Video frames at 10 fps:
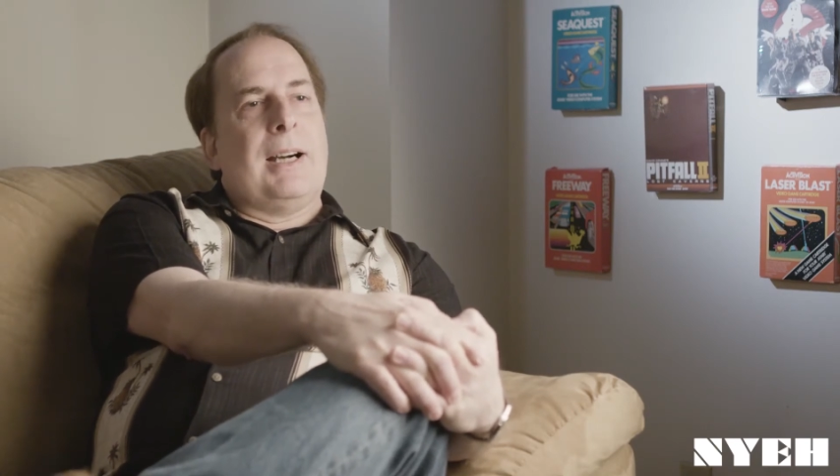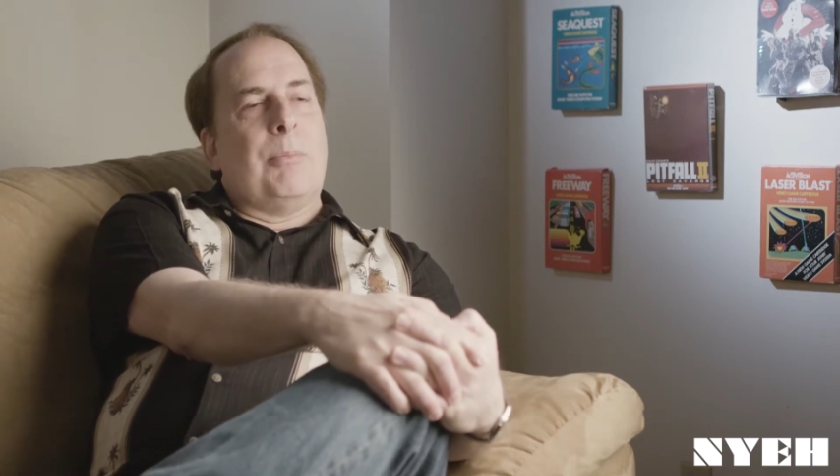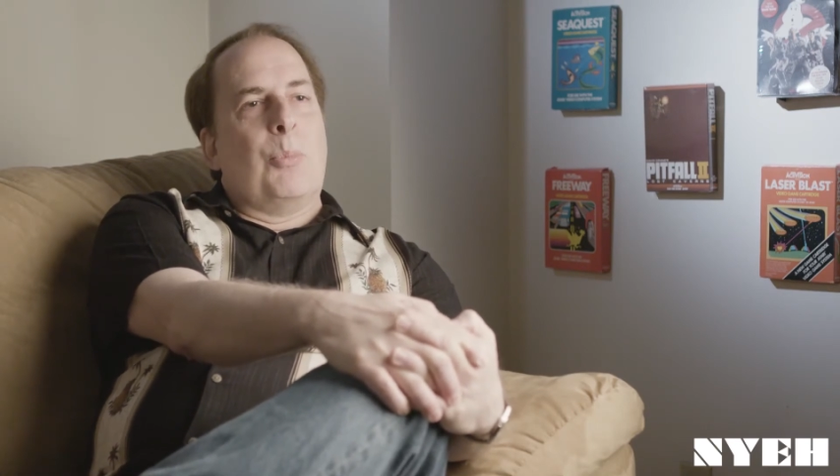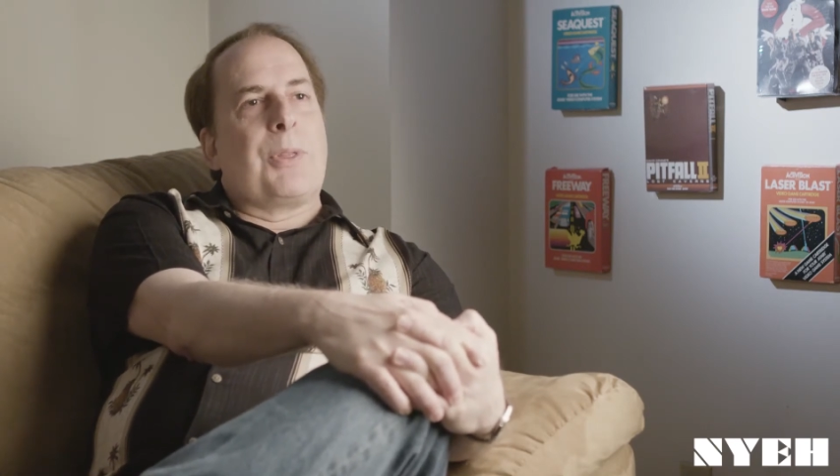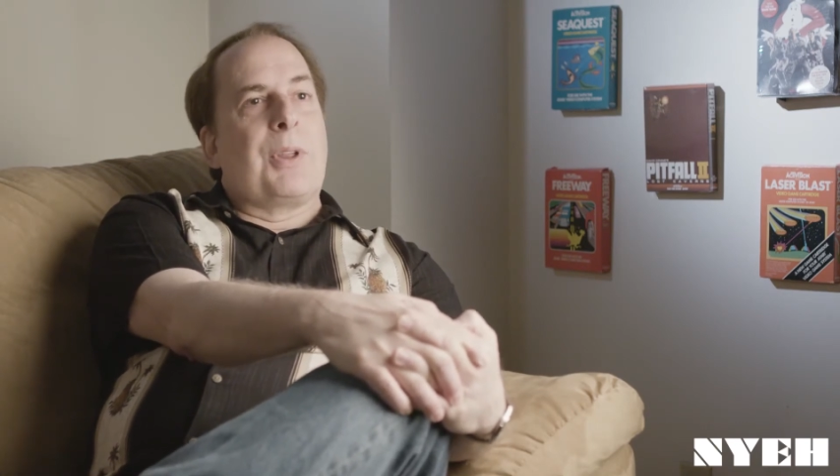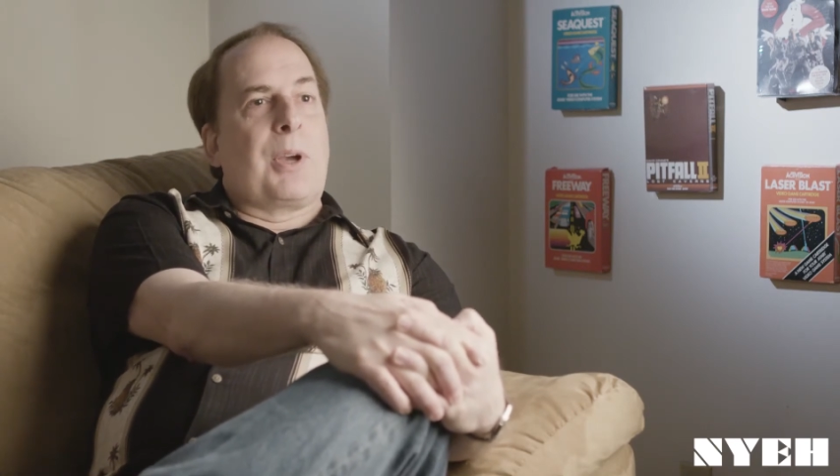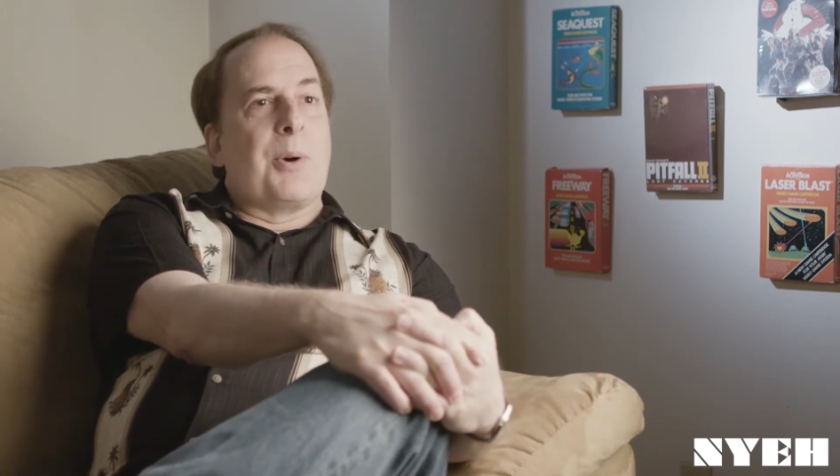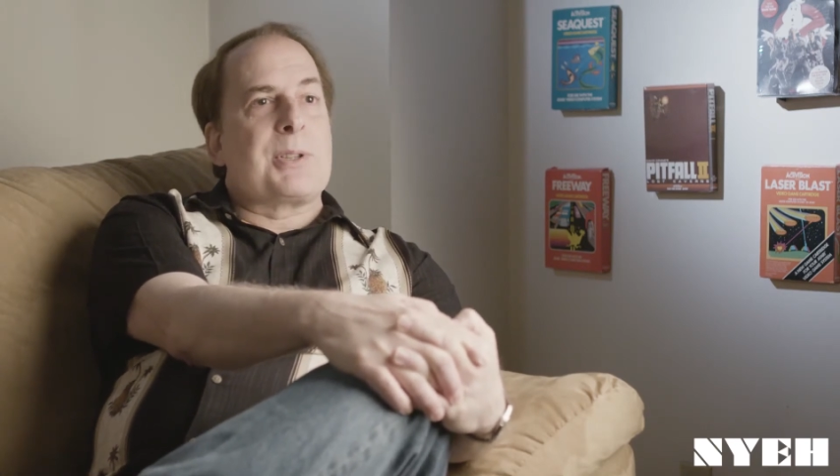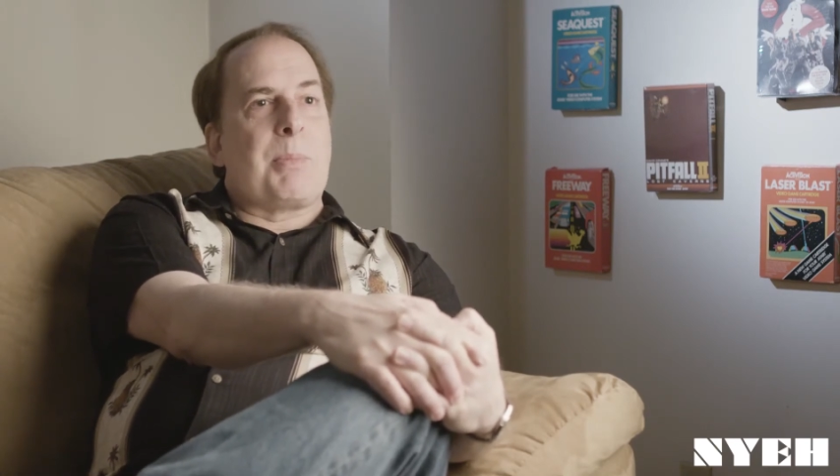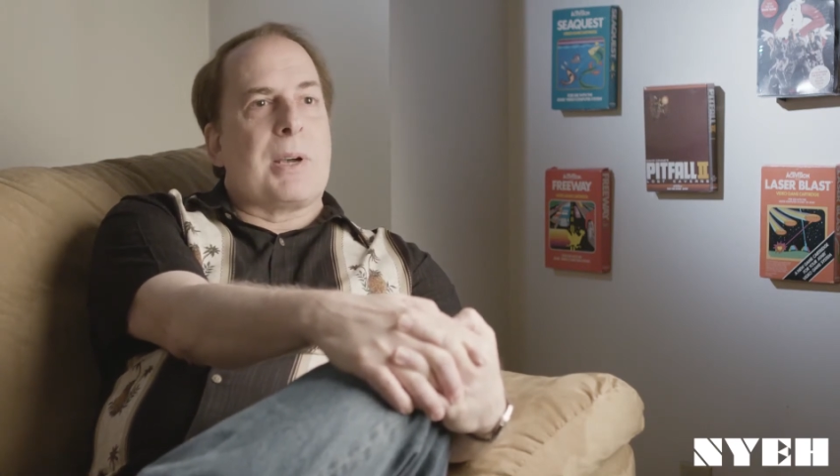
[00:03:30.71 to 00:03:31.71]
with the
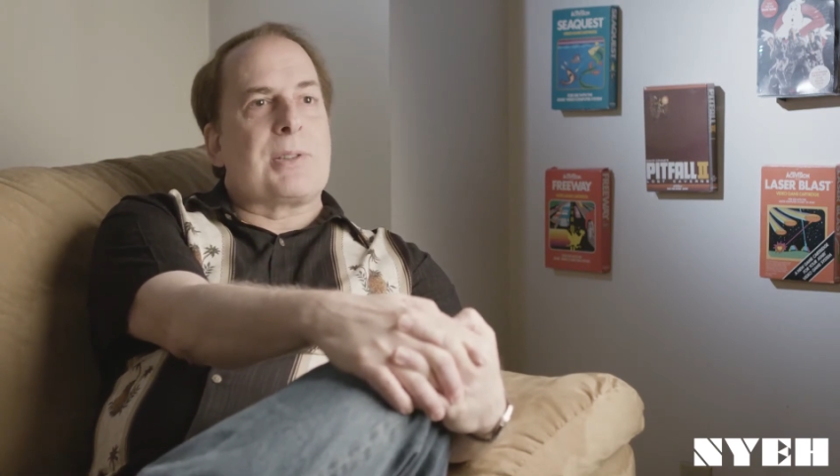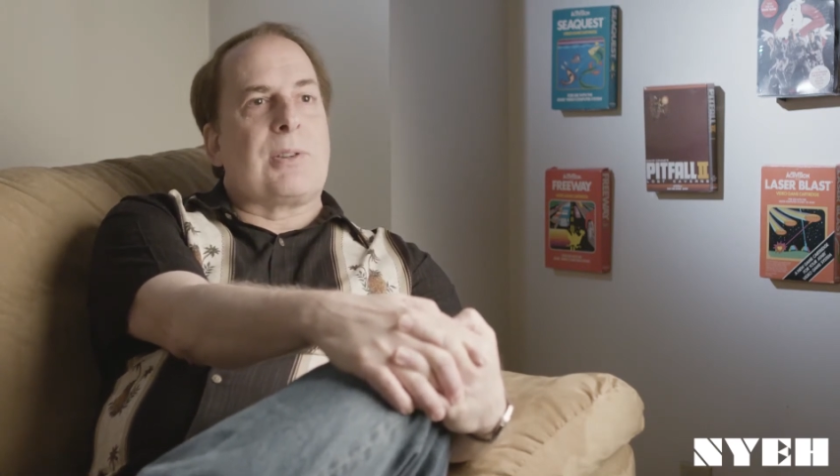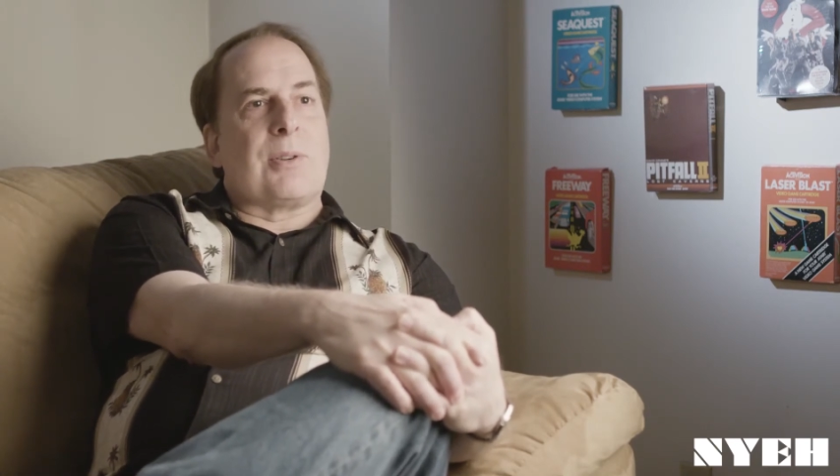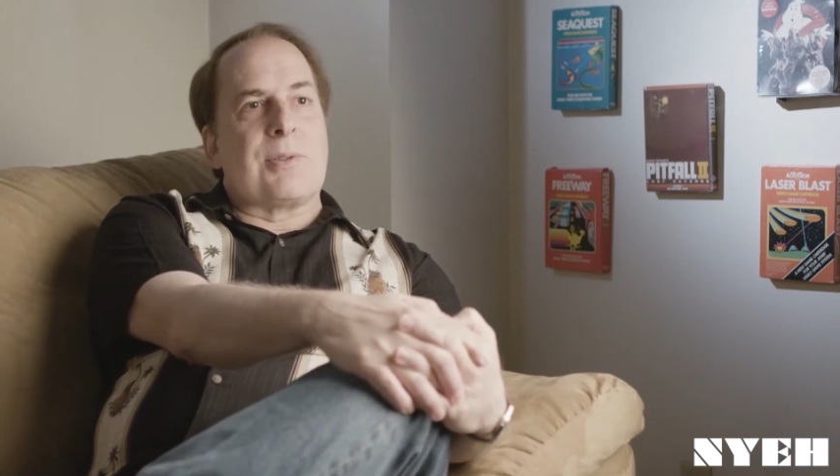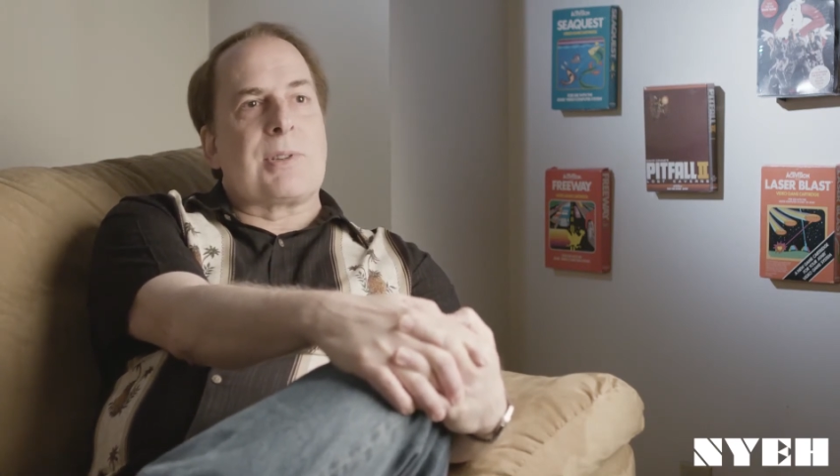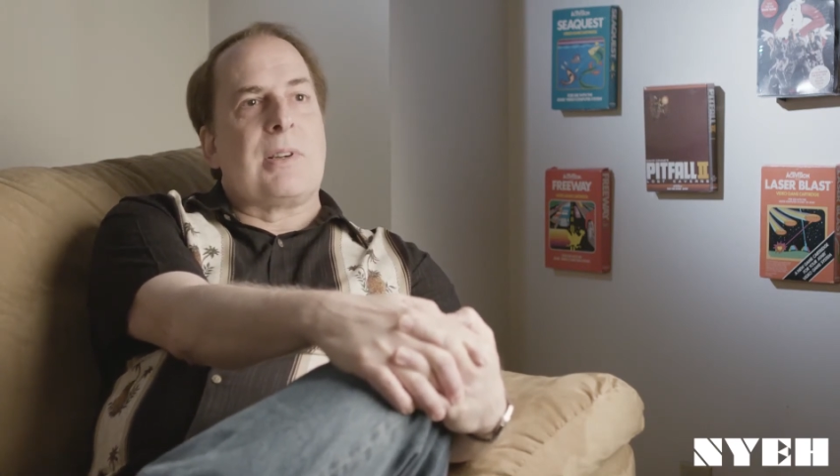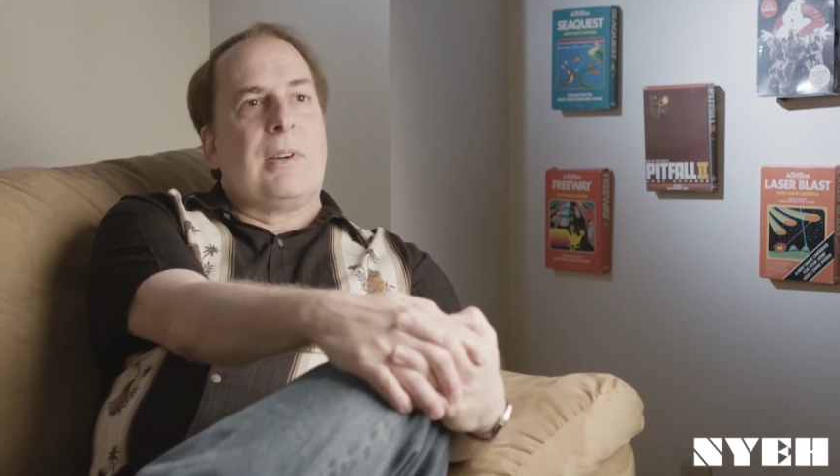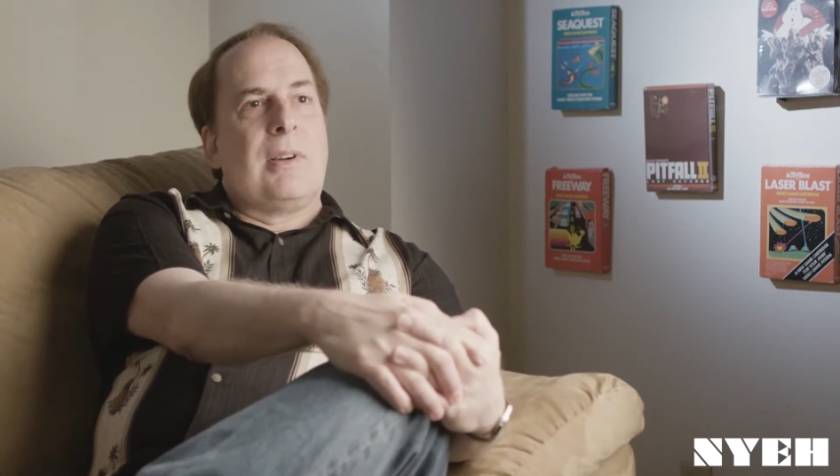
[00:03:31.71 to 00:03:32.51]
Ghostbusters